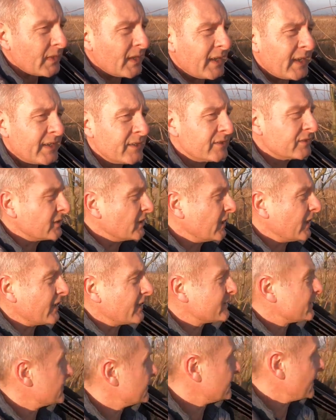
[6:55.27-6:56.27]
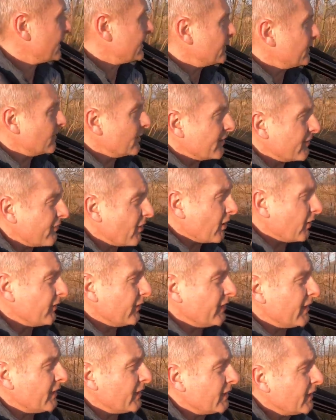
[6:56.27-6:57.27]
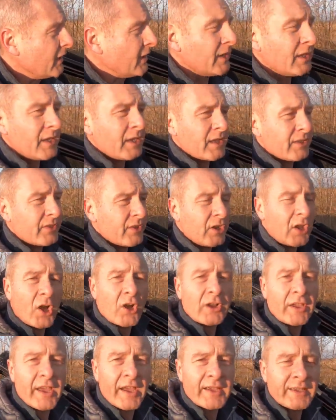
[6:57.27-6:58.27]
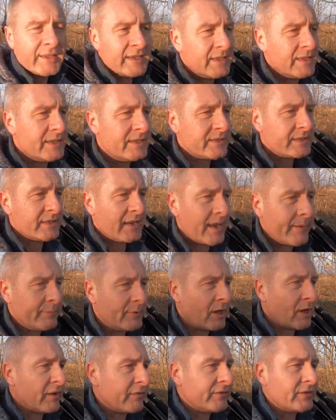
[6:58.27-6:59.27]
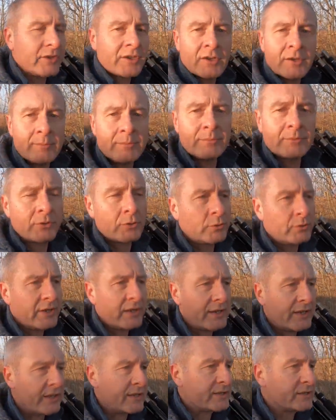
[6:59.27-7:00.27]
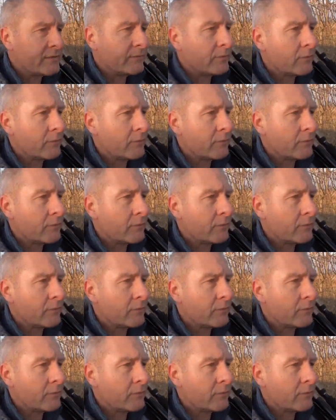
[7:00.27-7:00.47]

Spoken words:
And as I said earlier on, the lock gate is named after Cornelius